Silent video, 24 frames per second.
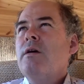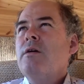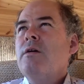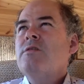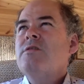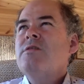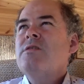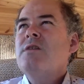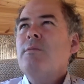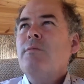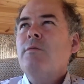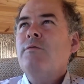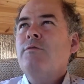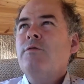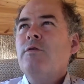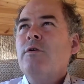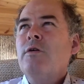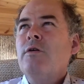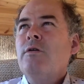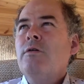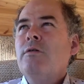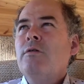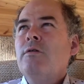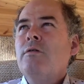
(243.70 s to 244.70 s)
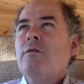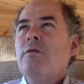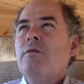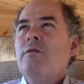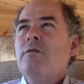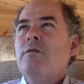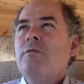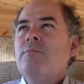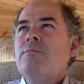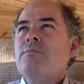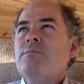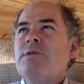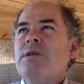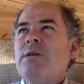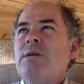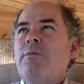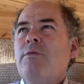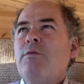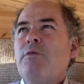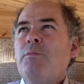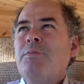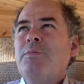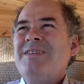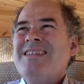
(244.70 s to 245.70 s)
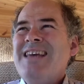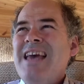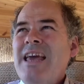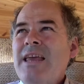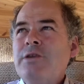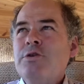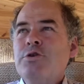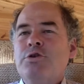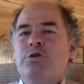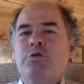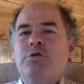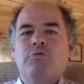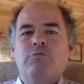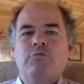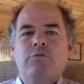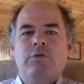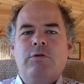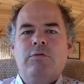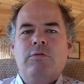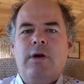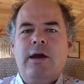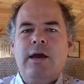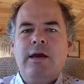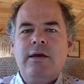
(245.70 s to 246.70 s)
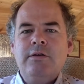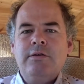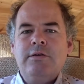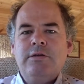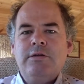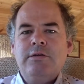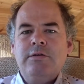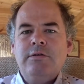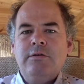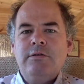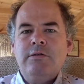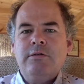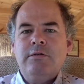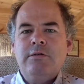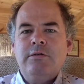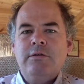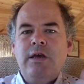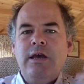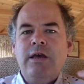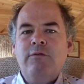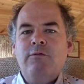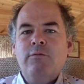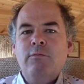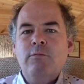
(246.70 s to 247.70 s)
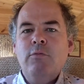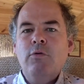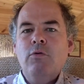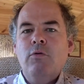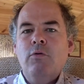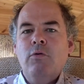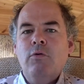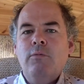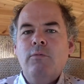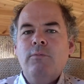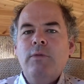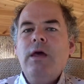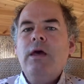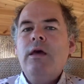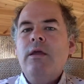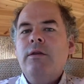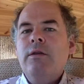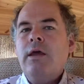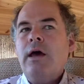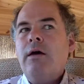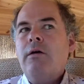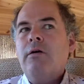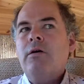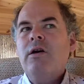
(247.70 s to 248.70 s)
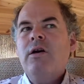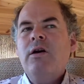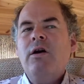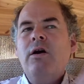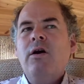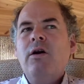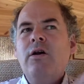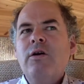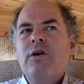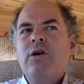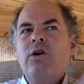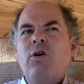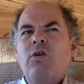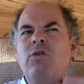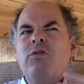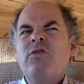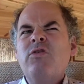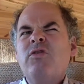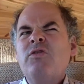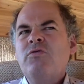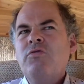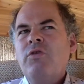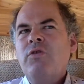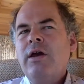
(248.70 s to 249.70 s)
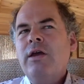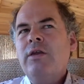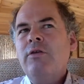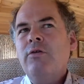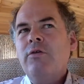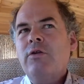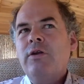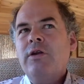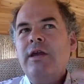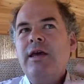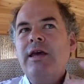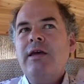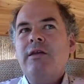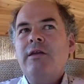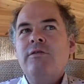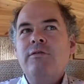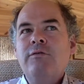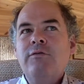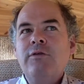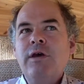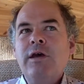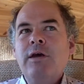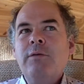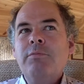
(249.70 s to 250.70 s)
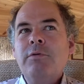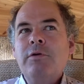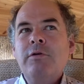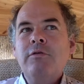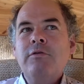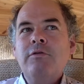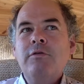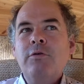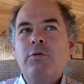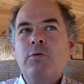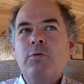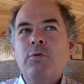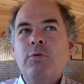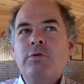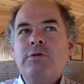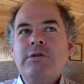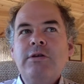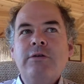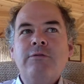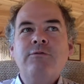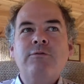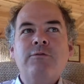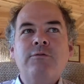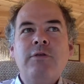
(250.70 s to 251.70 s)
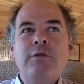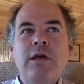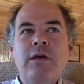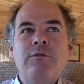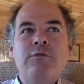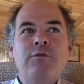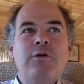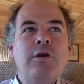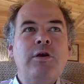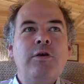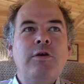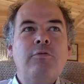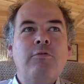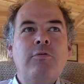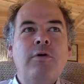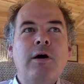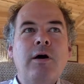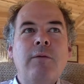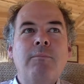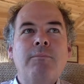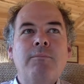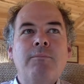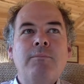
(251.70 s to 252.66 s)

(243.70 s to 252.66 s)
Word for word: some of the potential regrets even more. Now I'm kind of concentrating on the negative here, because of course if you're